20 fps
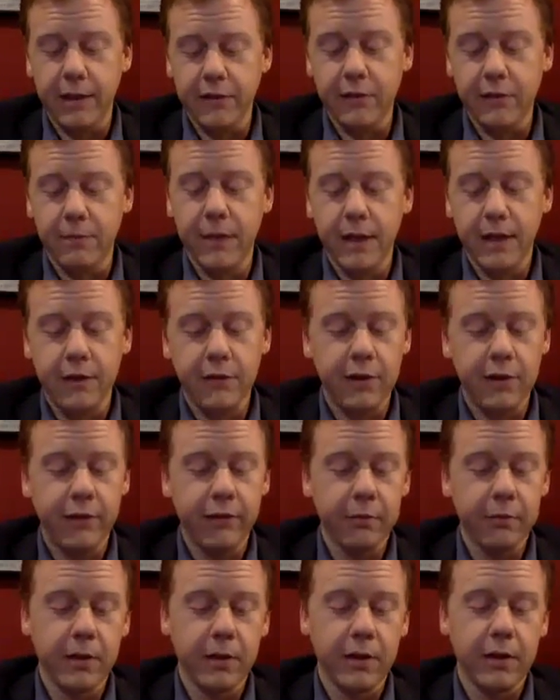has a
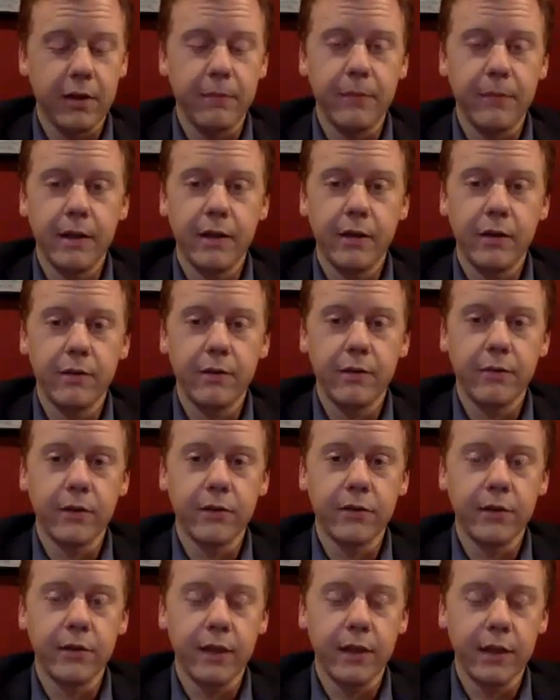PhD from Columbia
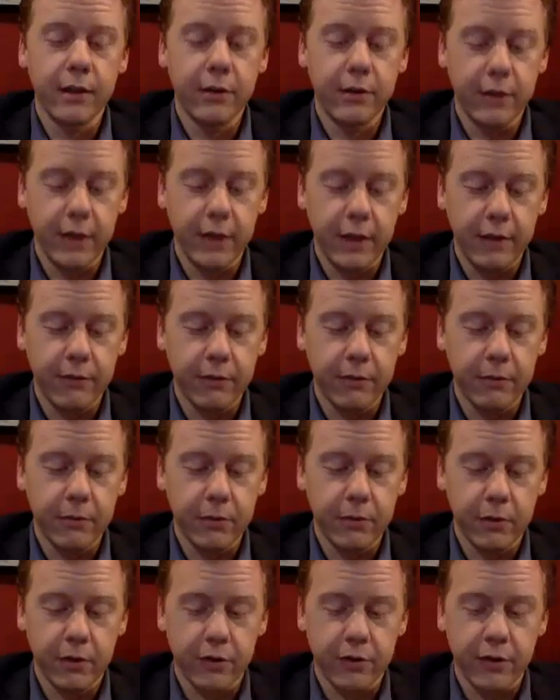University and a JD from
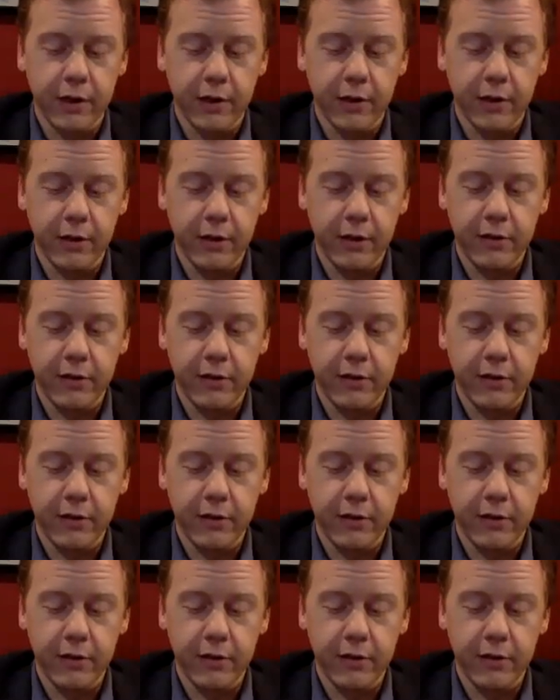Georgetown.